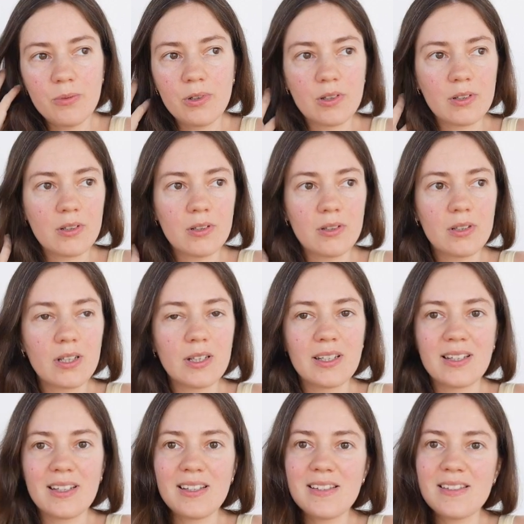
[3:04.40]
were not
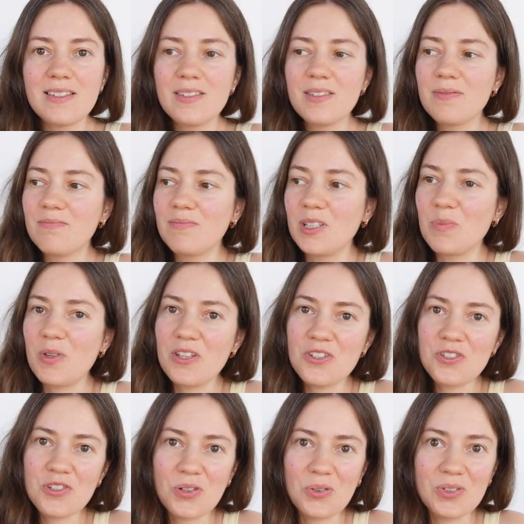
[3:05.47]
as maybe as
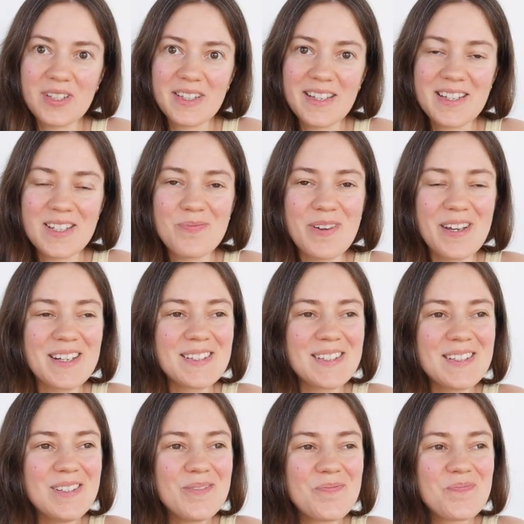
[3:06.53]
strong as I
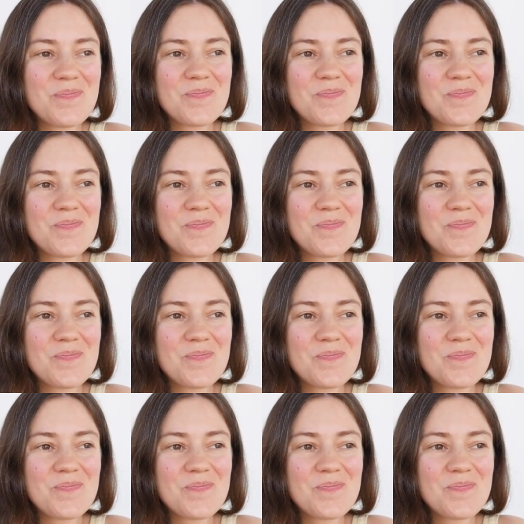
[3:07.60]
expected.